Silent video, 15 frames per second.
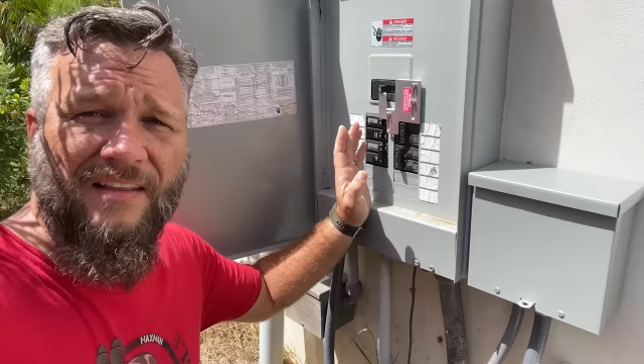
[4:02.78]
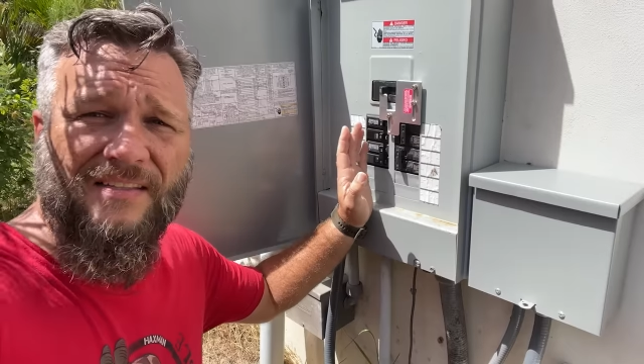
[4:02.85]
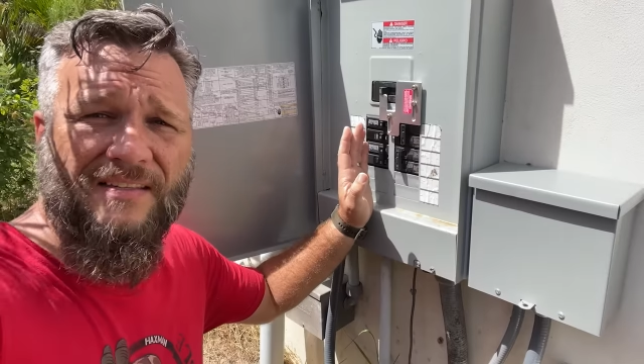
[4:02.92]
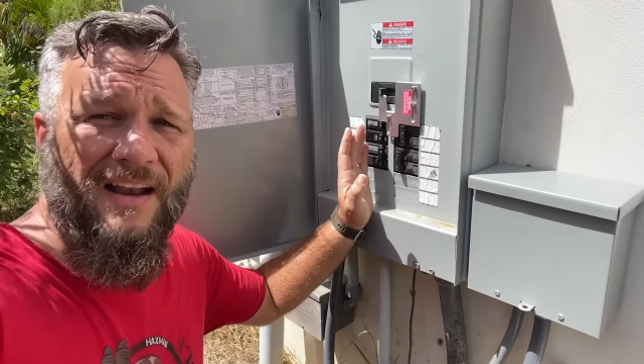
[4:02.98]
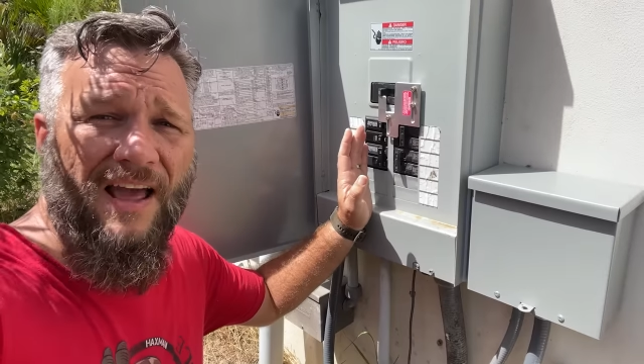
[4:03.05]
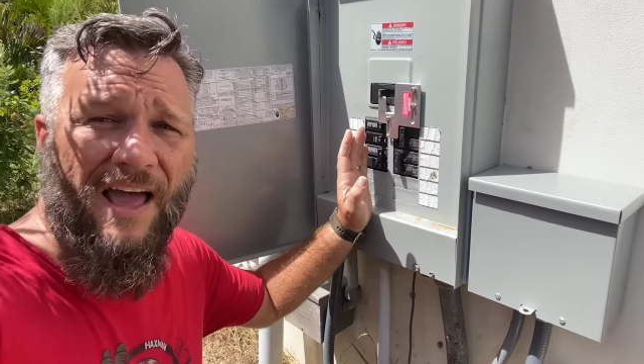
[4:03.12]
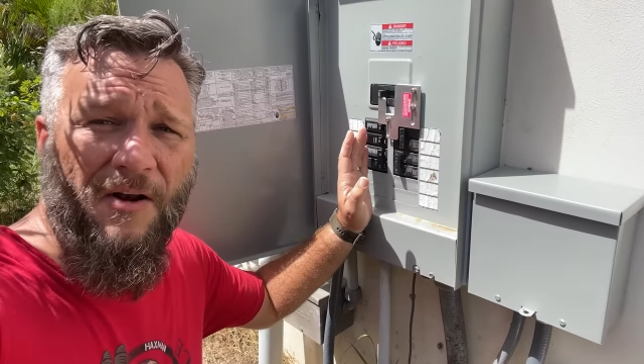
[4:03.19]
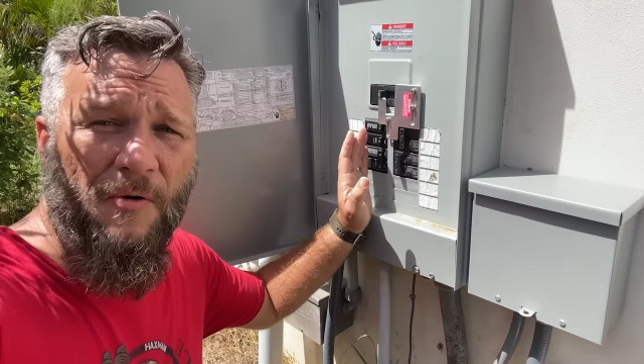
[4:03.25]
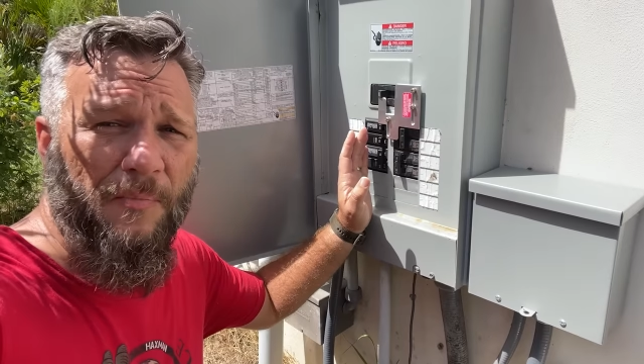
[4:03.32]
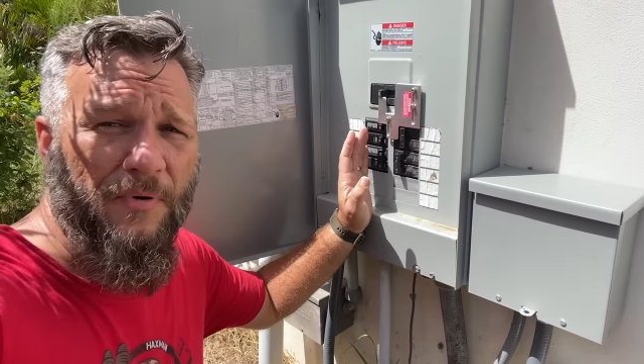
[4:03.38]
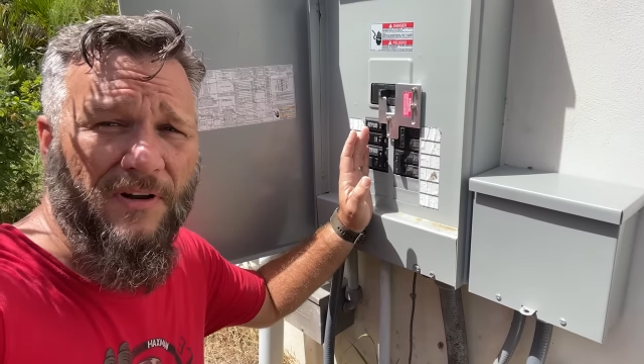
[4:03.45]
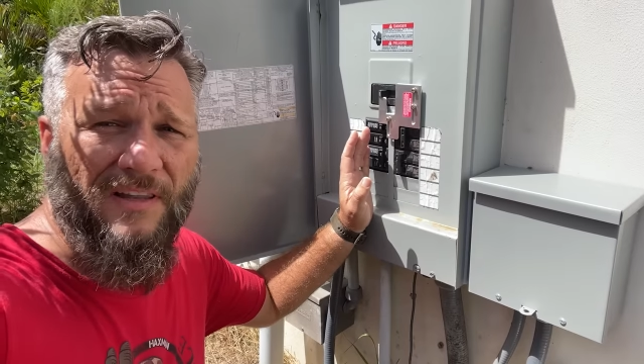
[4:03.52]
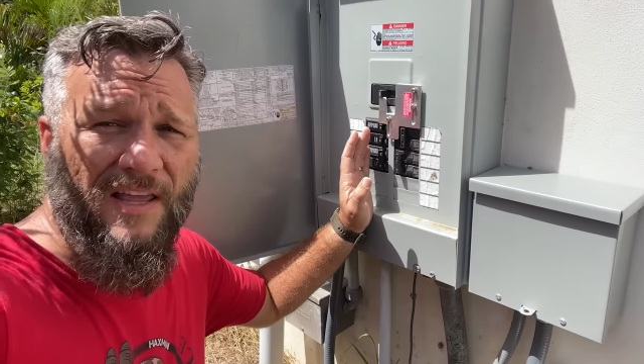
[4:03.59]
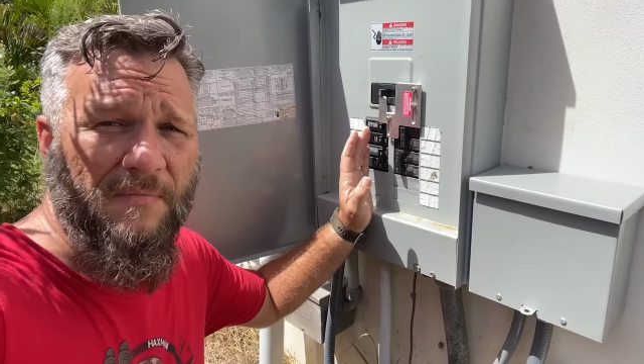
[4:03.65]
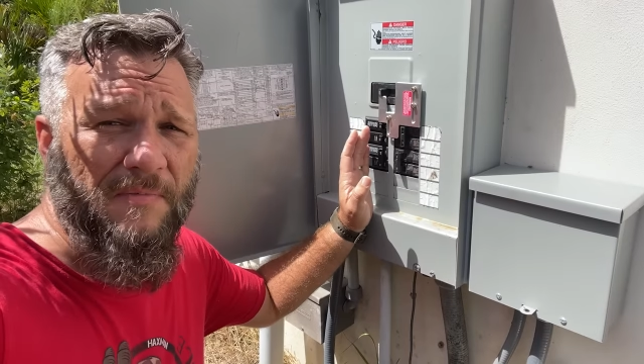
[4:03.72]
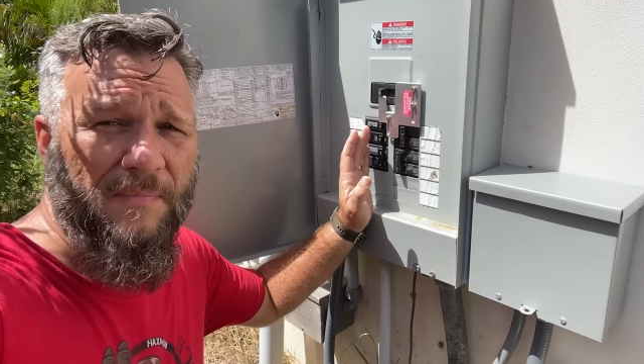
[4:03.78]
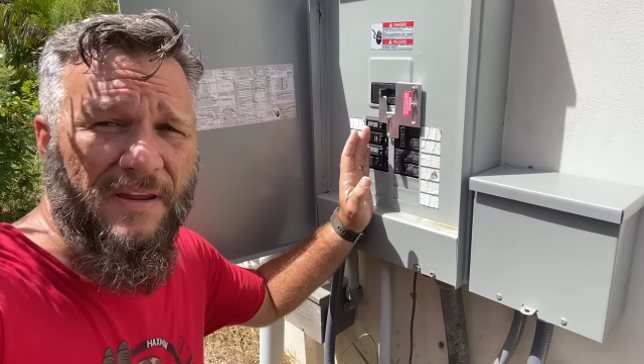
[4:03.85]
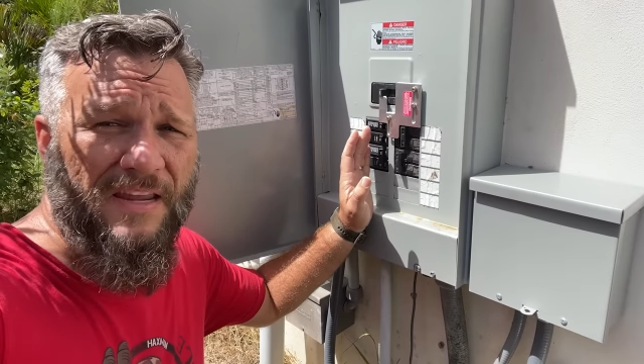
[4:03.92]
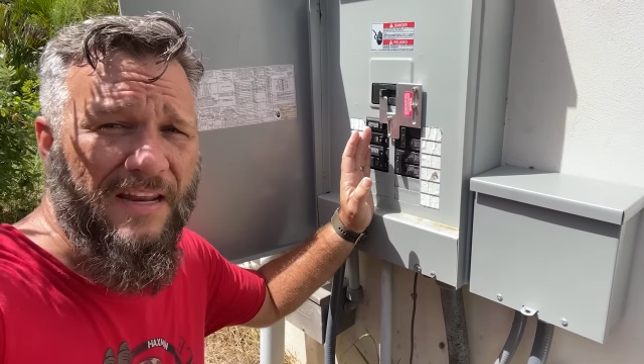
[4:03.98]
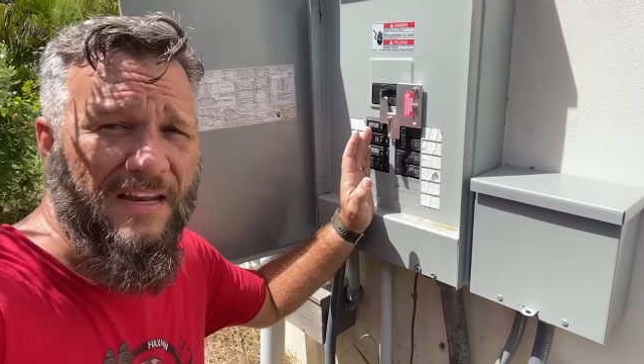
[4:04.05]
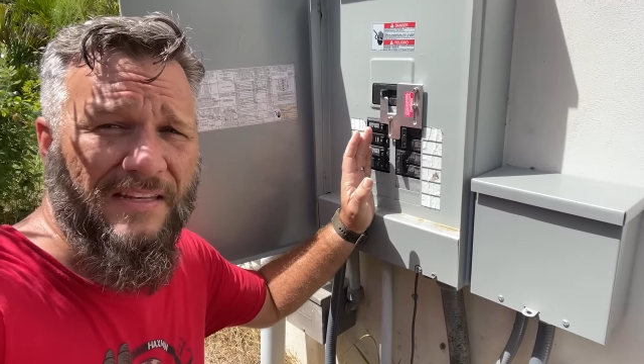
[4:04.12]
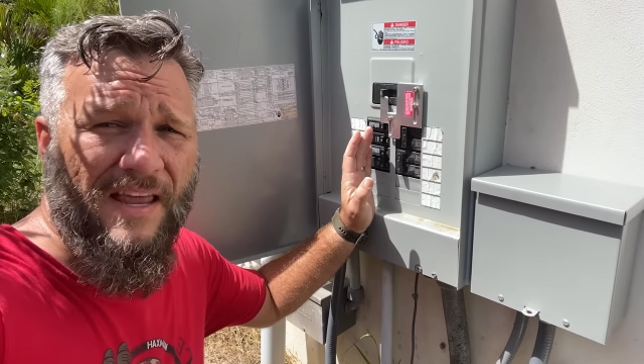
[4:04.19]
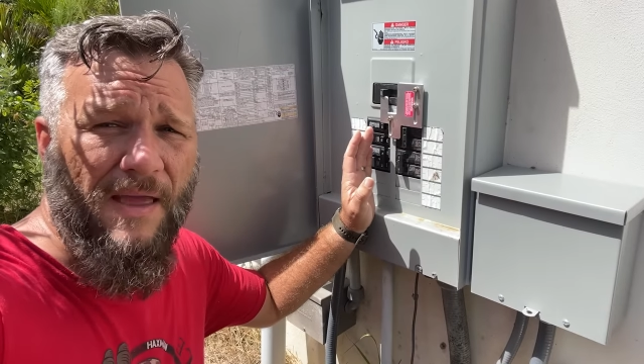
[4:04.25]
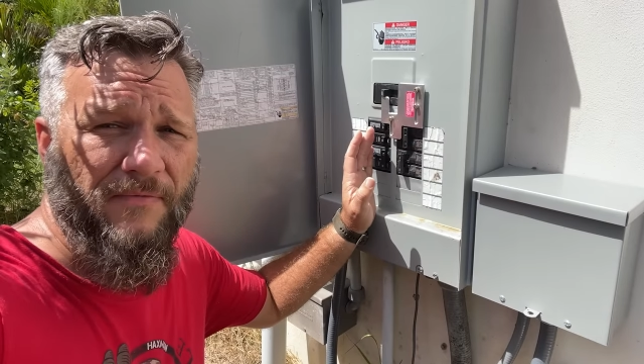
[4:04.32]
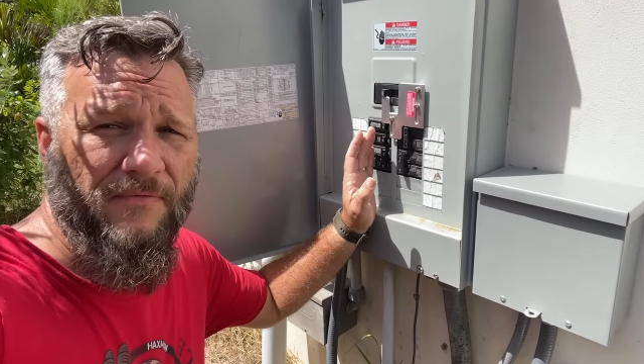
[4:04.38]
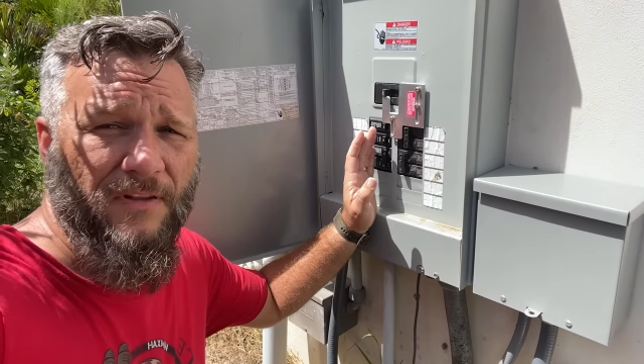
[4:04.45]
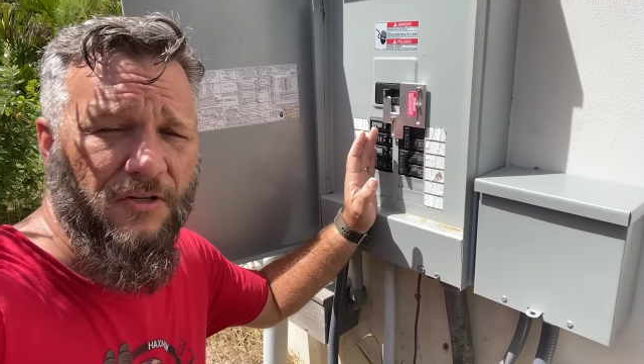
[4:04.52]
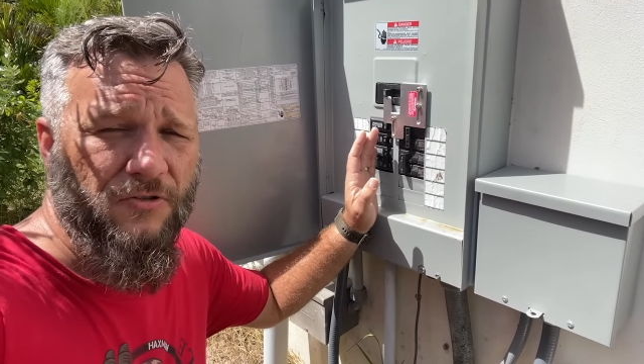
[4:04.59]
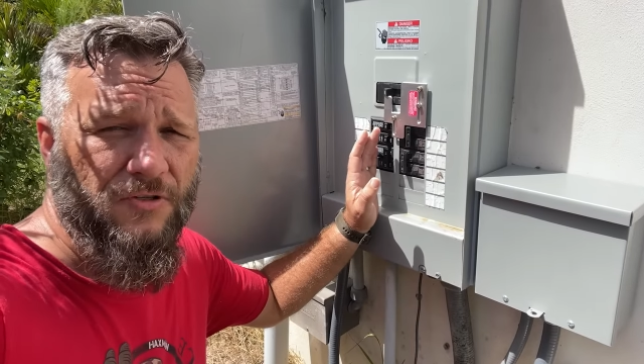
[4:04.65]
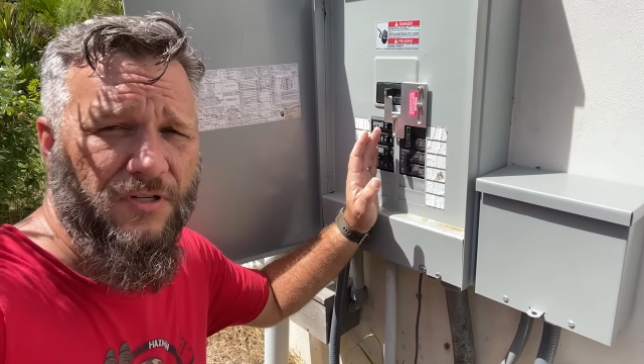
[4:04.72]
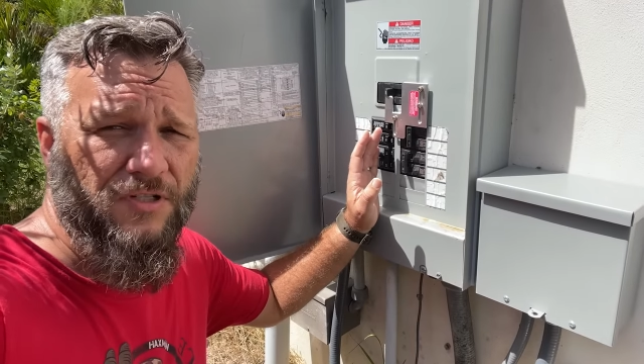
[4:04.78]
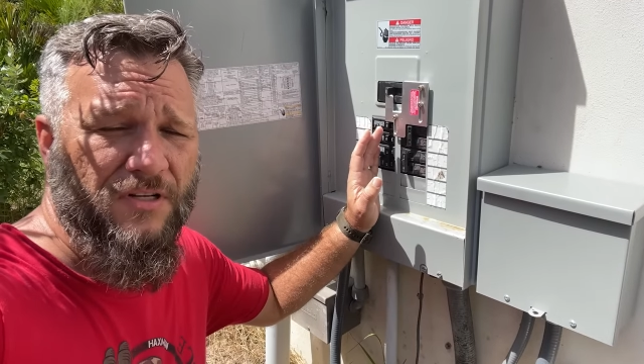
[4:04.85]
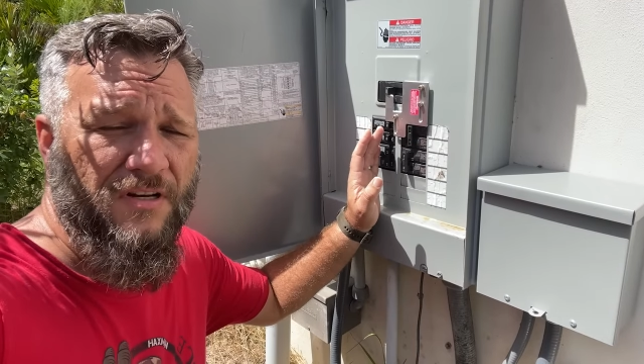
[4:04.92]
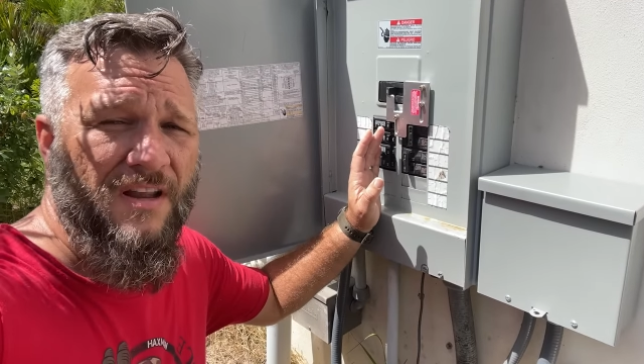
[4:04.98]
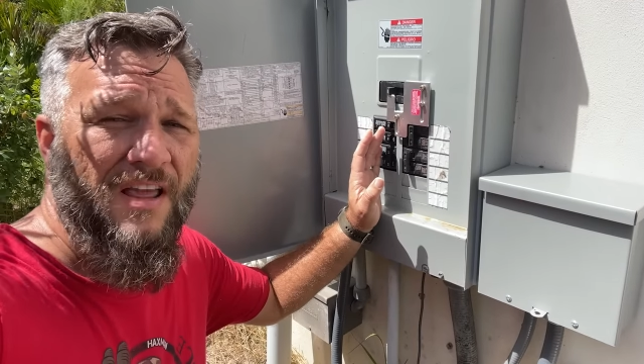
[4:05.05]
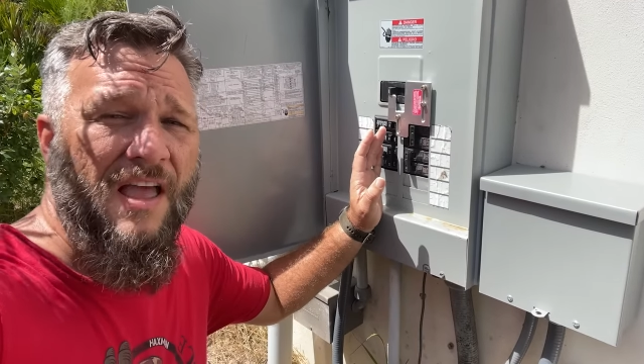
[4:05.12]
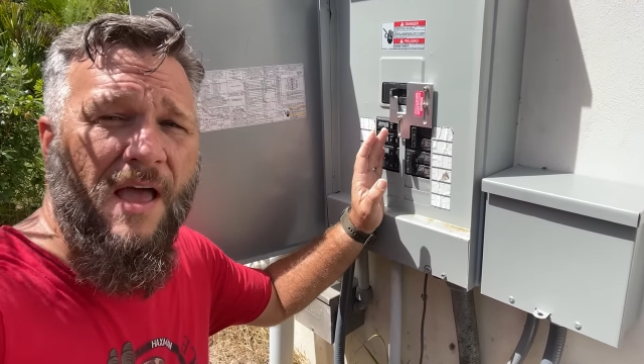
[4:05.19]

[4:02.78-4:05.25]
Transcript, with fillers: Listen, I don't proclaim to be any type of electrician,